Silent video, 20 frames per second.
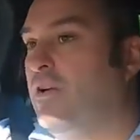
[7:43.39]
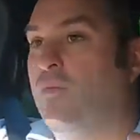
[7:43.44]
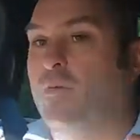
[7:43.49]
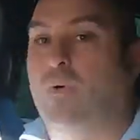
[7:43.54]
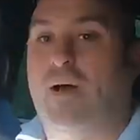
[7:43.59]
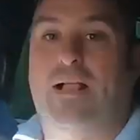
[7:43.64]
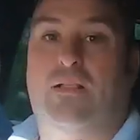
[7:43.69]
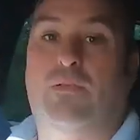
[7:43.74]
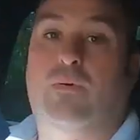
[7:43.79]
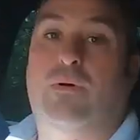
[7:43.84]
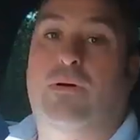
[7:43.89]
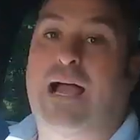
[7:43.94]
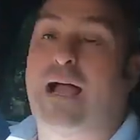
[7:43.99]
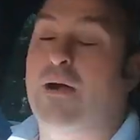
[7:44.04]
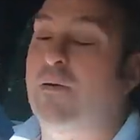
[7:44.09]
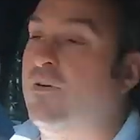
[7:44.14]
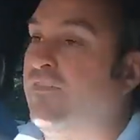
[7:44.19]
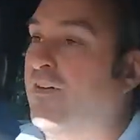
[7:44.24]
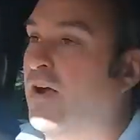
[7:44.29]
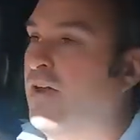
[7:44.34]
Well,
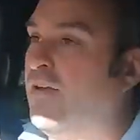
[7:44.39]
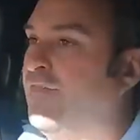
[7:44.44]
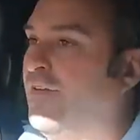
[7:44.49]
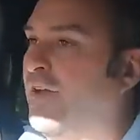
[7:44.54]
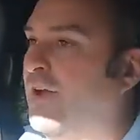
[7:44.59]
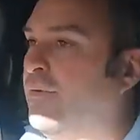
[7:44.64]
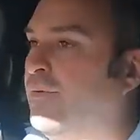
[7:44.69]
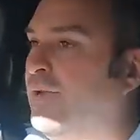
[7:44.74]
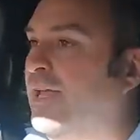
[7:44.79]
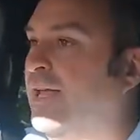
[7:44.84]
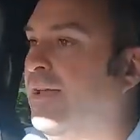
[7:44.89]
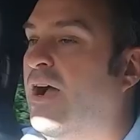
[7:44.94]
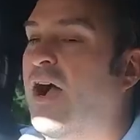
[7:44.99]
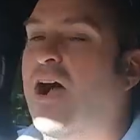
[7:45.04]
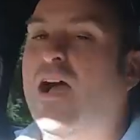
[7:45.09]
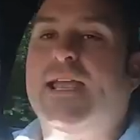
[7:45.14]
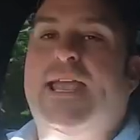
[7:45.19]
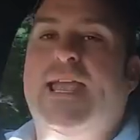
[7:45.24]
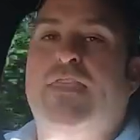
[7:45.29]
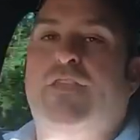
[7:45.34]
how have I found it?
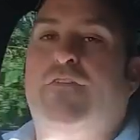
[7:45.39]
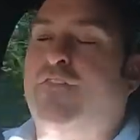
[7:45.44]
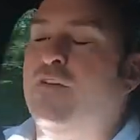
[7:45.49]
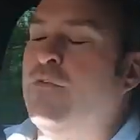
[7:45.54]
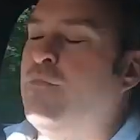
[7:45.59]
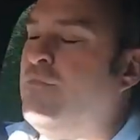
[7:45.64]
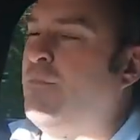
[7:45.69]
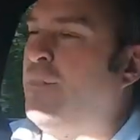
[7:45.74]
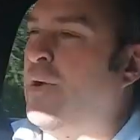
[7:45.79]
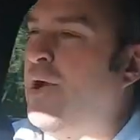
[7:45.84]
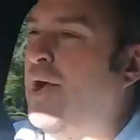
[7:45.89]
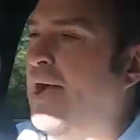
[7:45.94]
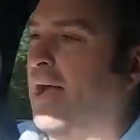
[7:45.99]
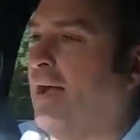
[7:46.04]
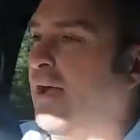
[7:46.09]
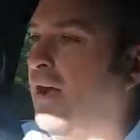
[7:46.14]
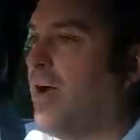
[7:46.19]
I get the fun part.